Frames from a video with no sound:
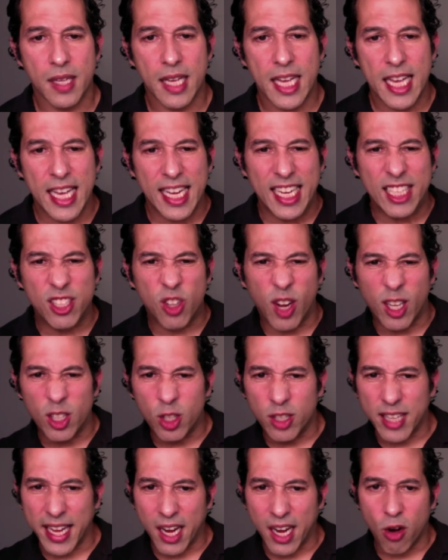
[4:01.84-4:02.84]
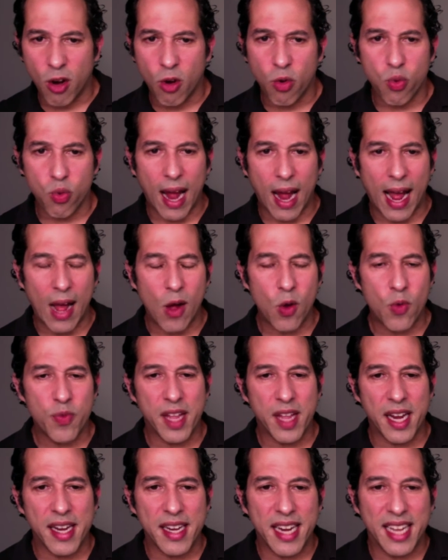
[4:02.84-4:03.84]
It's going to take
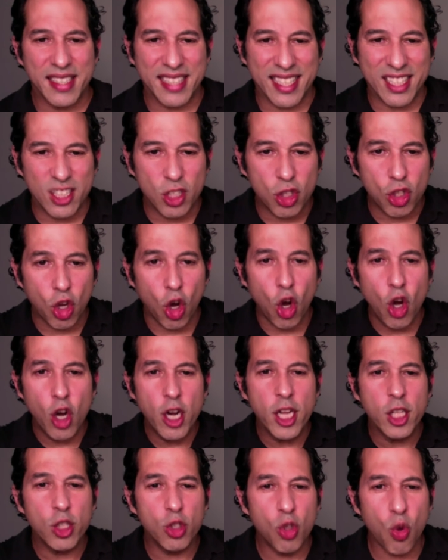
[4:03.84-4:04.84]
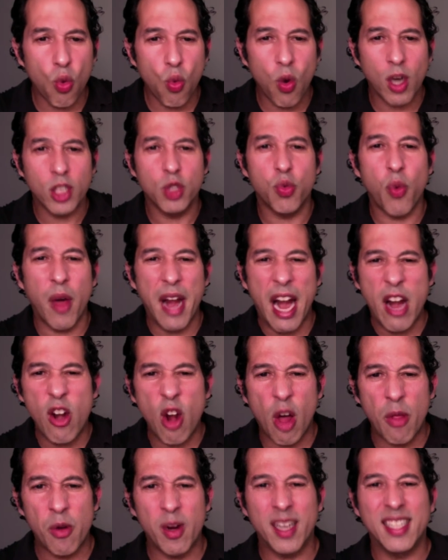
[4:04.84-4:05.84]
groundedness and turning towards one
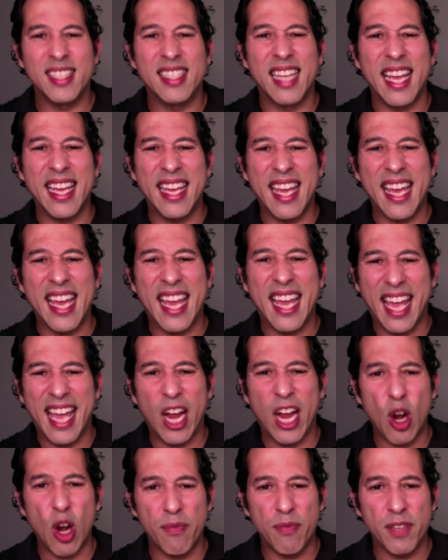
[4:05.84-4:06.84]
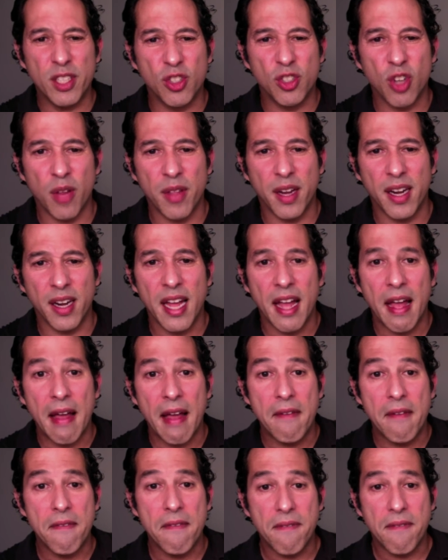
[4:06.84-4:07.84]
another and taking care of each other.
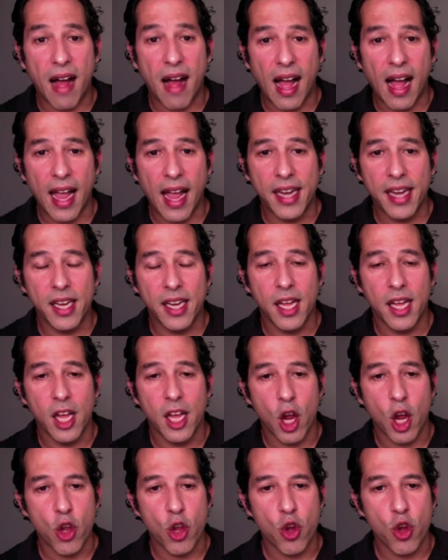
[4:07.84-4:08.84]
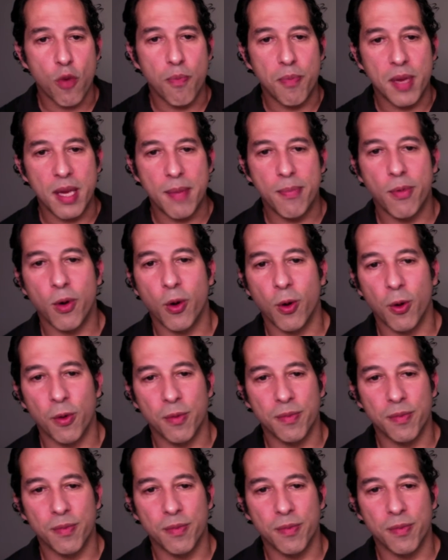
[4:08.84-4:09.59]
Find your people.